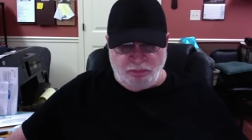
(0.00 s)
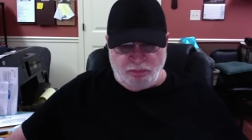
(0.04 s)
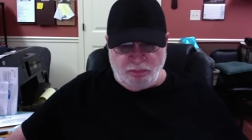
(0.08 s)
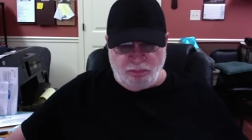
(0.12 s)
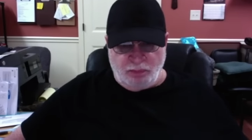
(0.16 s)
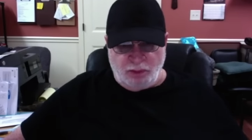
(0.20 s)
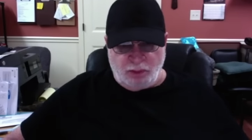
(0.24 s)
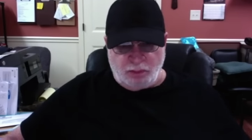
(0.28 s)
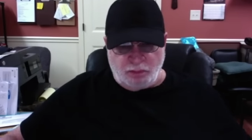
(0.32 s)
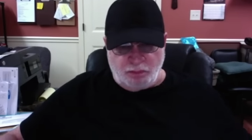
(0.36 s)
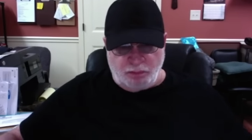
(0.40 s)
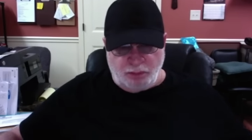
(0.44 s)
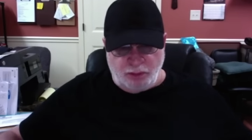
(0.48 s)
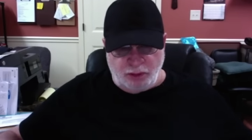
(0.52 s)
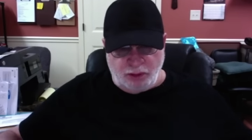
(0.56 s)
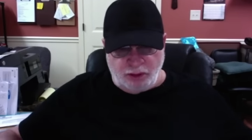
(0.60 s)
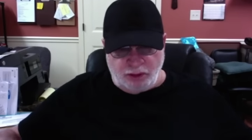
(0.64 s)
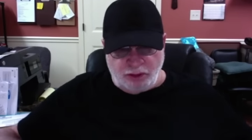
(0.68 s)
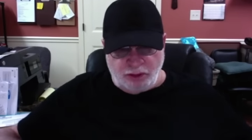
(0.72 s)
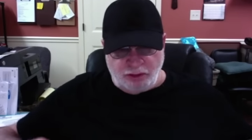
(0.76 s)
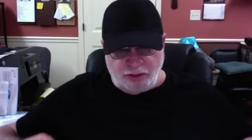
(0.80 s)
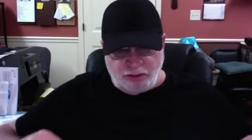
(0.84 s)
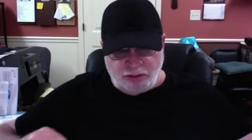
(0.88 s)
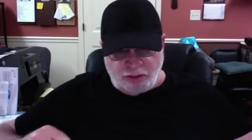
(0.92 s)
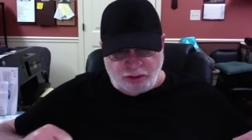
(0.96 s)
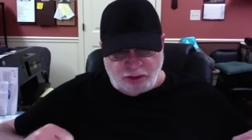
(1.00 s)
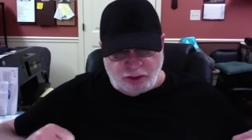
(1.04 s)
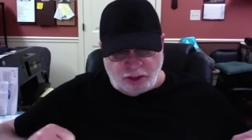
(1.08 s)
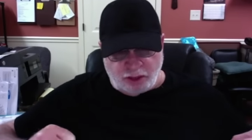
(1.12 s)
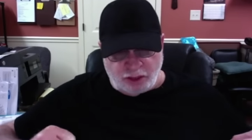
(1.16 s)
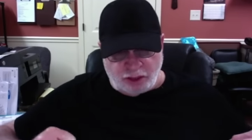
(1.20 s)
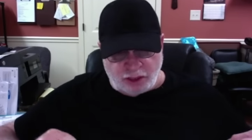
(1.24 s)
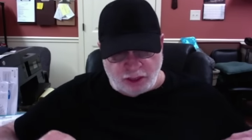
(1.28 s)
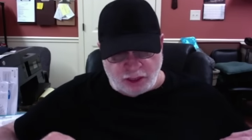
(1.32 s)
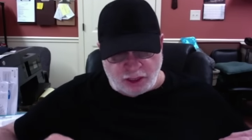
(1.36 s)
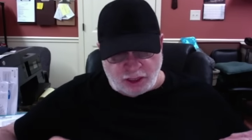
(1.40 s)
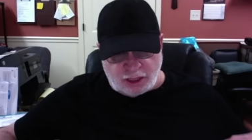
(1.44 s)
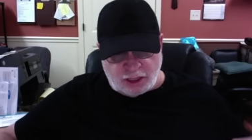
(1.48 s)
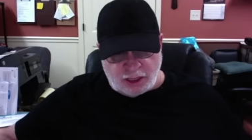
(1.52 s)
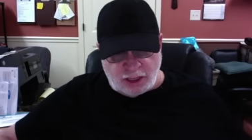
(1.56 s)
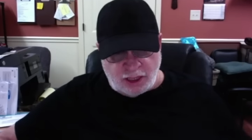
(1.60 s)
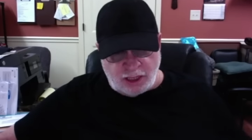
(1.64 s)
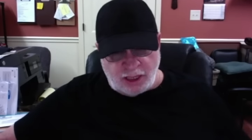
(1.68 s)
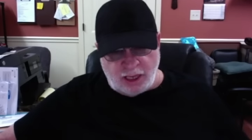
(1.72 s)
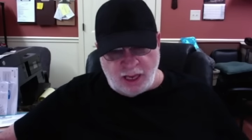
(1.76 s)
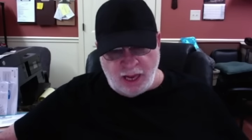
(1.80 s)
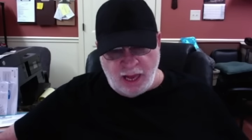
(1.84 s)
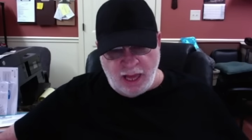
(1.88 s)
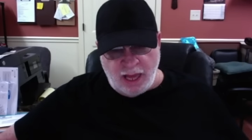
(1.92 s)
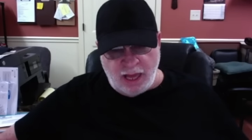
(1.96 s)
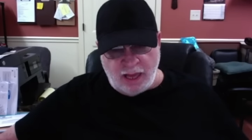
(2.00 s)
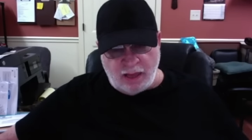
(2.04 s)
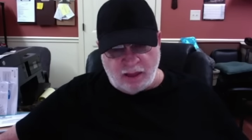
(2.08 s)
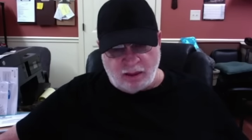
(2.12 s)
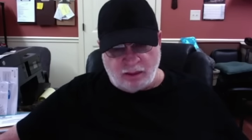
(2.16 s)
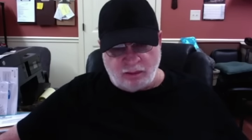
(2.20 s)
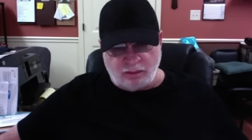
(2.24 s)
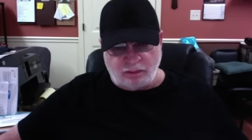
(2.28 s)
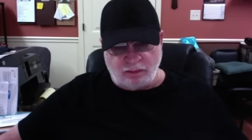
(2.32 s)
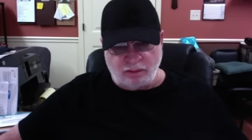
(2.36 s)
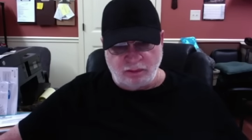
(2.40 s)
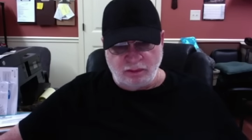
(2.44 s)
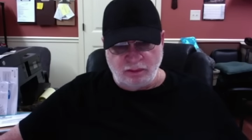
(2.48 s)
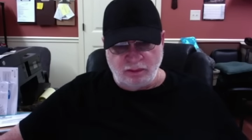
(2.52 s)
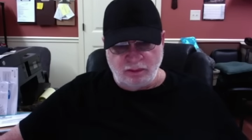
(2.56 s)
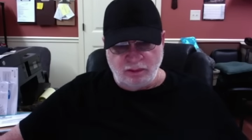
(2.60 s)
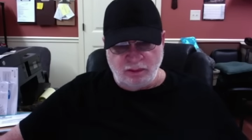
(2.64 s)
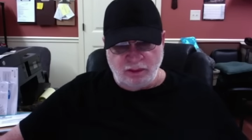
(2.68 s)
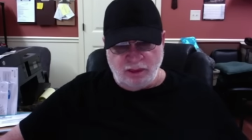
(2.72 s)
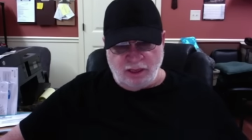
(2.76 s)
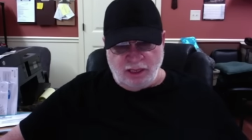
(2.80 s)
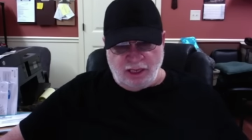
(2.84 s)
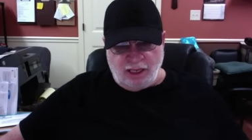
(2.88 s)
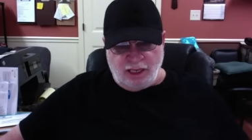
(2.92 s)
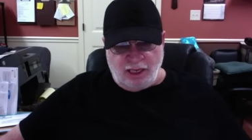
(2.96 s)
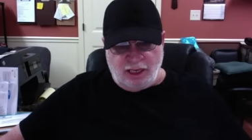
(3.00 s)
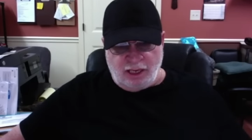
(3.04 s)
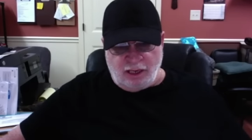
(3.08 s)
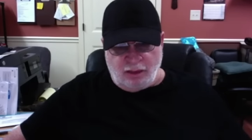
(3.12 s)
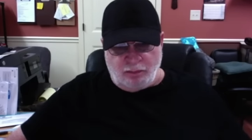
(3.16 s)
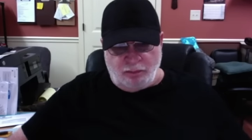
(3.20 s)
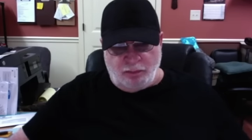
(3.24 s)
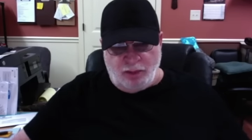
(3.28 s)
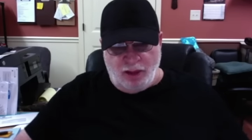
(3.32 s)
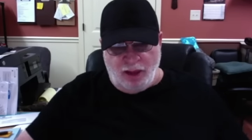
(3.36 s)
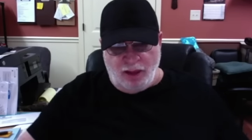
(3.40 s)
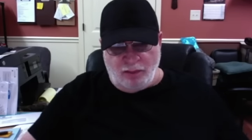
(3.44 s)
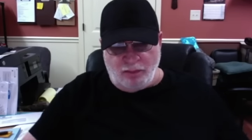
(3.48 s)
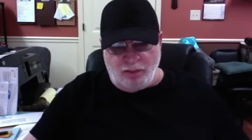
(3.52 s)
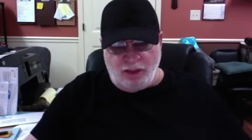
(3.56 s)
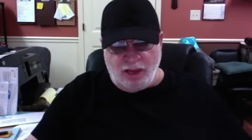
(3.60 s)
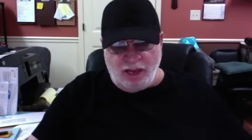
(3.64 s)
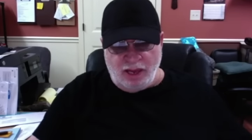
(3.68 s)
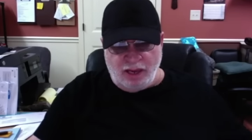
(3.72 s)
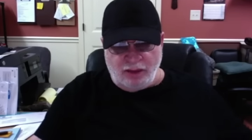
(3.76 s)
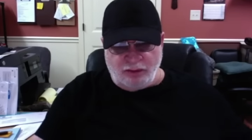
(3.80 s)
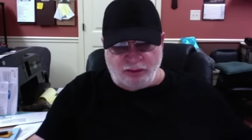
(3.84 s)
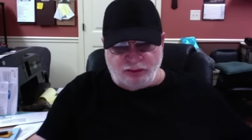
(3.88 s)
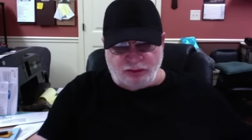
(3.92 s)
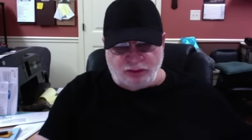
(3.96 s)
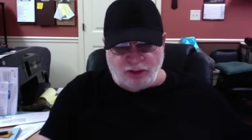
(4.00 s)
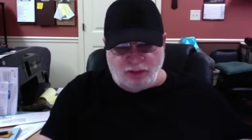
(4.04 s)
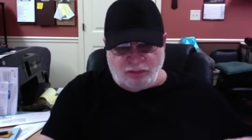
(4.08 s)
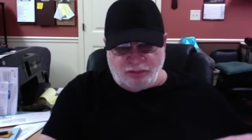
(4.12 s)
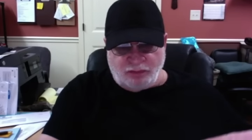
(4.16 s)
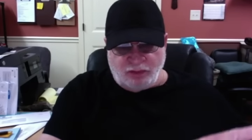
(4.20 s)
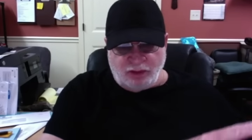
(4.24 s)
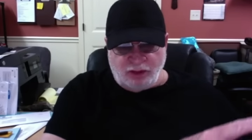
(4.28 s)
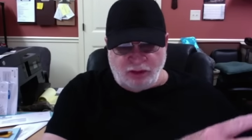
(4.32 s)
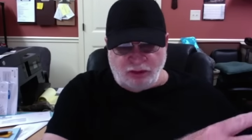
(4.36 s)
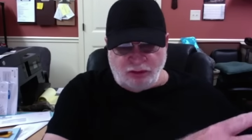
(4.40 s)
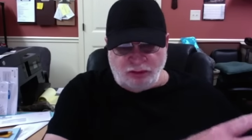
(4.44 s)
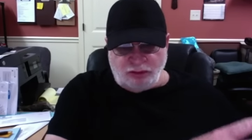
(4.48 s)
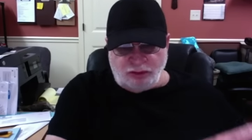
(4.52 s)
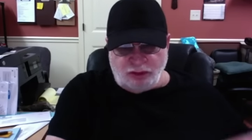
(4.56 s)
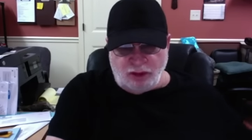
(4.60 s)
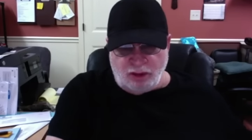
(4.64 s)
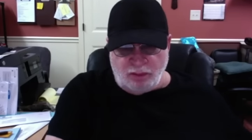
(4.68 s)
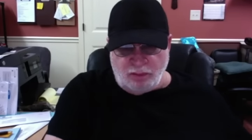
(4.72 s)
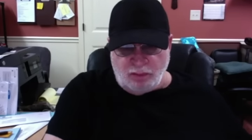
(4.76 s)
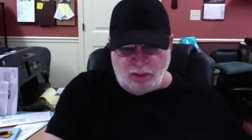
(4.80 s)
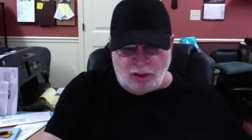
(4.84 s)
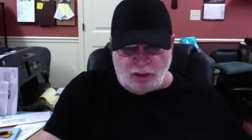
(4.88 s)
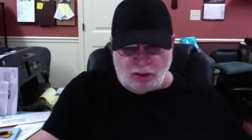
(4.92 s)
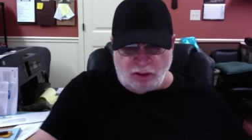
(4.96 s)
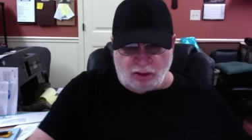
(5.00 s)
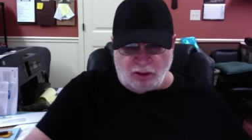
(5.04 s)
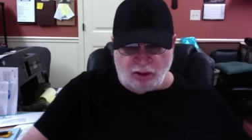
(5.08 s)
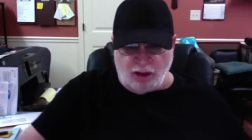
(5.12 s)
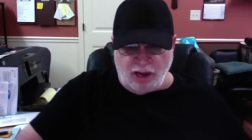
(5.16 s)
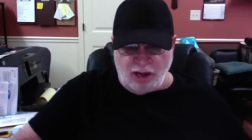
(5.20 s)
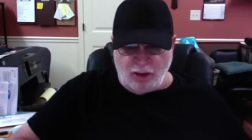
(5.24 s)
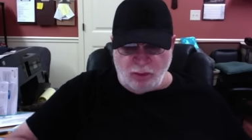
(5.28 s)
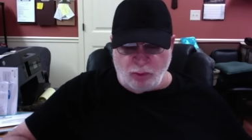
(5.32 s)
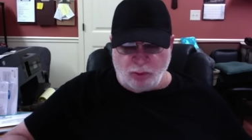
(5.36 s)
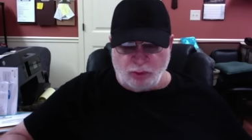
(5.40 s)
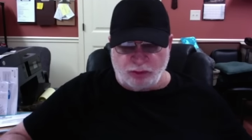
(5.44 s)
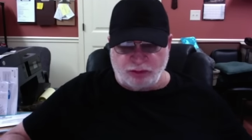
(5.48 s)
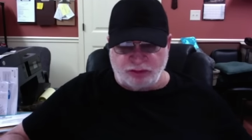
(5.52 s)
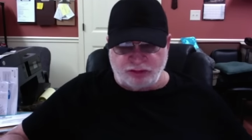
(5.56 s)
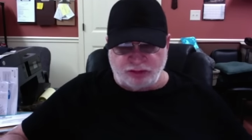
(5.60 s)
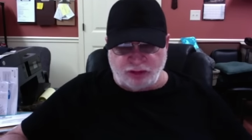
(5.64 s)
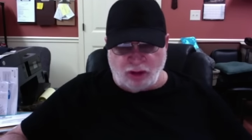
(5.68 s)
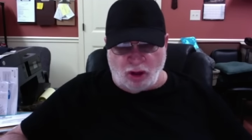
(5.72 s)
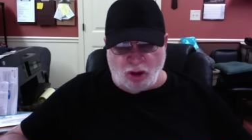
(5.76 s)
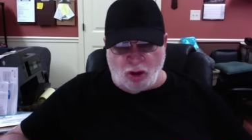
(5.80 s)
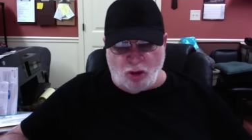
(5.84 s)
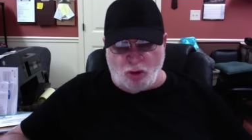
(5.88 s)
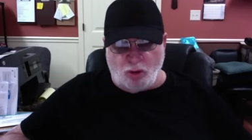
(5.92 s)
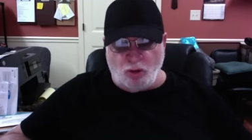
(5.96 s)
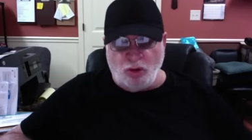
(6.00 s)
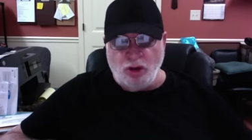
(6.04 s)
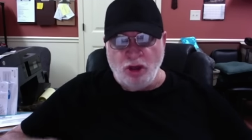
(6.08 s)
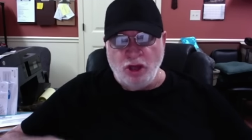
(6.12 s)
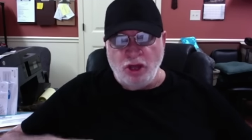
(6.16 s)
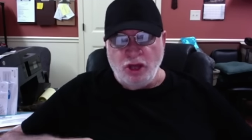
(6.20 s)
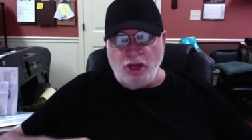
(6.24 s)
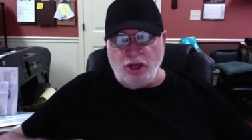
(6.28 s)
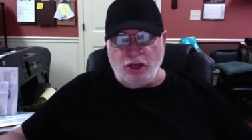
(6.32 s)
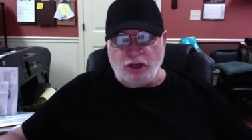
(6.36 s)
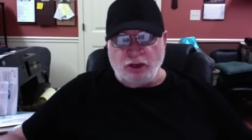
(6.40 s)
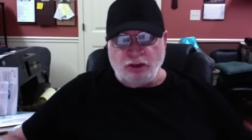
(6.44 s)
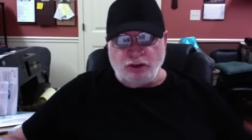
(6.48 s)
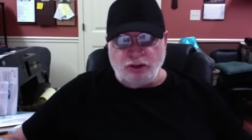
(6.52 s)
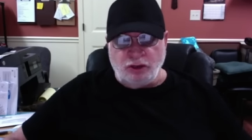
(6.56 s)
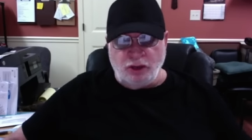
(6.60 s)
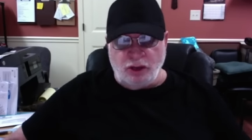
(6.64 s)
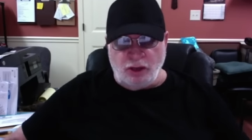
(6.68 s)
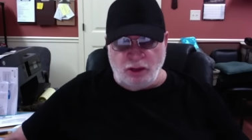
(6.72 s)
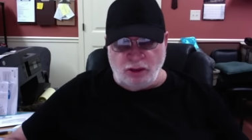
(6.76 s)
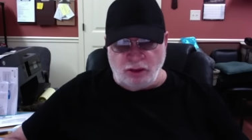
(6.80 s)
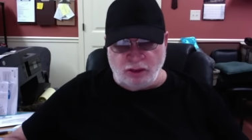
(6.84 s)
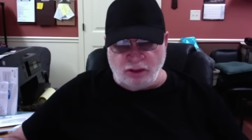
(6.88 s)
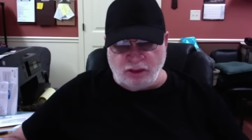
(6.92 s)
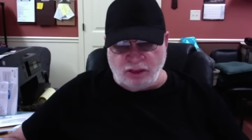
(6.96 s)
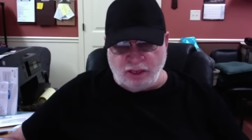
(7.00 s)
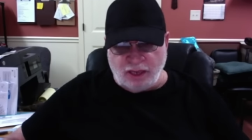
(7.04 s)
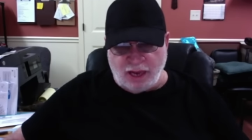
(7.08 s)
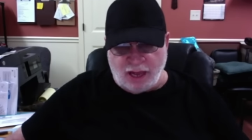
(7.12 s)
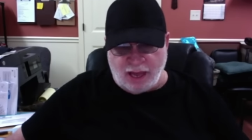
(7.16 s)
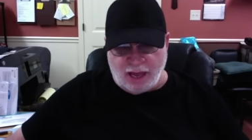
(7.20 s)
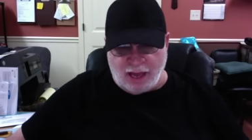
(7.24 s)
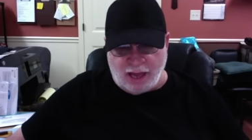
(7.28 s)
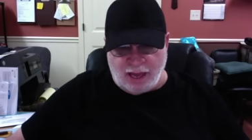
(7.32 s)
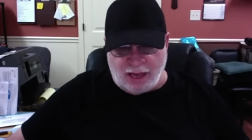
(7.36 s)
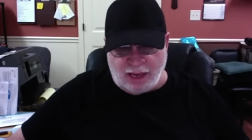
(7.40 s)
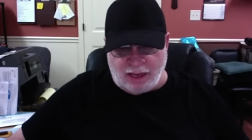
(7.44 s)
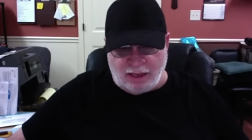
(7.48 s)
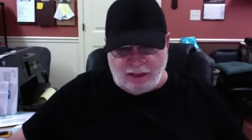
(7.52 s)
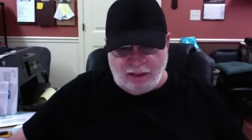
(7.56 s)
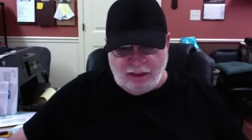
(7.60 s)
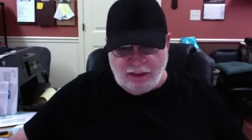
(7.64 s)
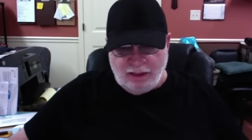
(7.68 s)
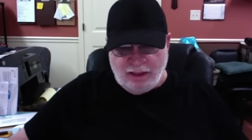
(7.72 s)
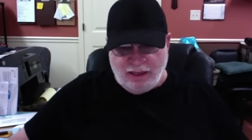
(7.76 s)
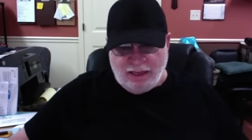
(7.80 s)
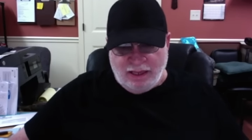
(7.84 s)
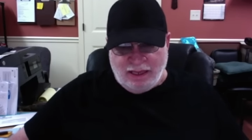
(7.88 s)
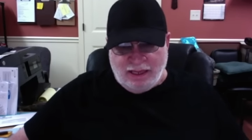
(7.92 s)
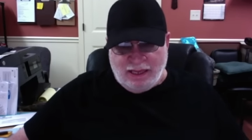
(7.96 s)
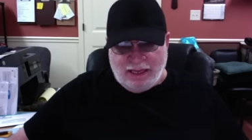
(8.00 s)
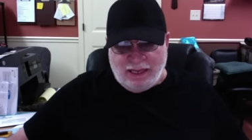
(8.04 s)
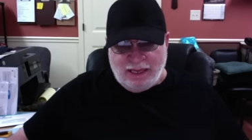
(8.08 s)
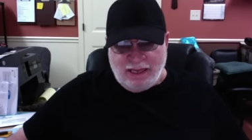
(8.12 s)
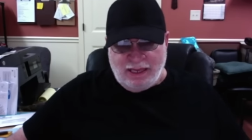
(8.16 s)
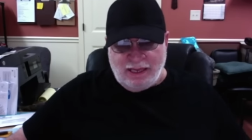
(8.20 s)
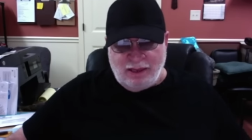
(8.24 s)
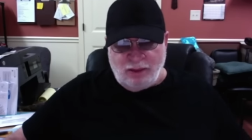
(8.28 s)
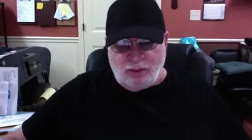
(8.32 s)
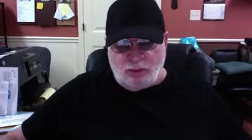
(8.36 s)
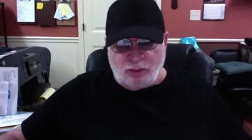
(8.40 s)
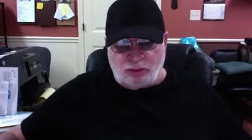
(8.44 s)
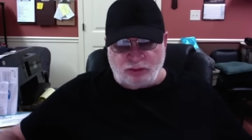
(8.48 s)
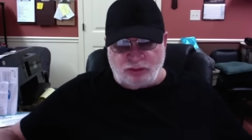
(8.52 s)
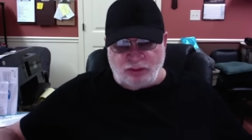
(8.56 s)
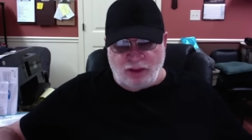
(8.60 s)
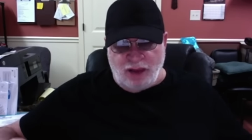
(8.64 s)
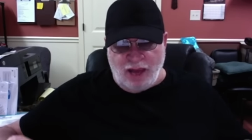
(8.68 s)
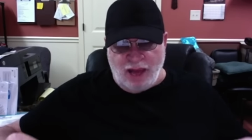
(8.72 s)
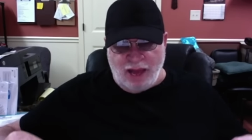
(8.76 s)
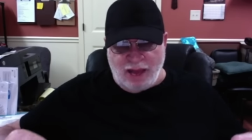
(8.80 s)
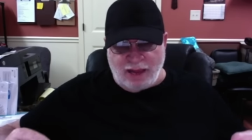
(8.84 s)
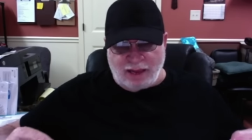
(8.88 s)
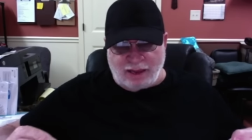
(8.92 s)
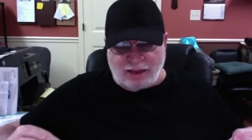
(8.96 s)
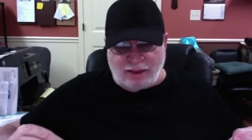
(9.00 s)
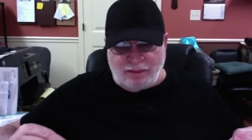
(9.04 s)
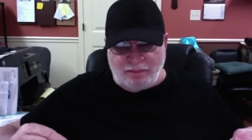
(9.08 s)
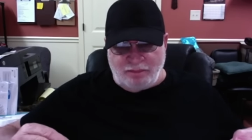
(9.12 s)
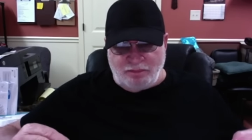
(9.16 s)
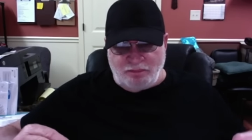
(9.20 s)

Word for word: But Bush couldn't get it out. And Obama had something similar. He was so tongue tied, it was like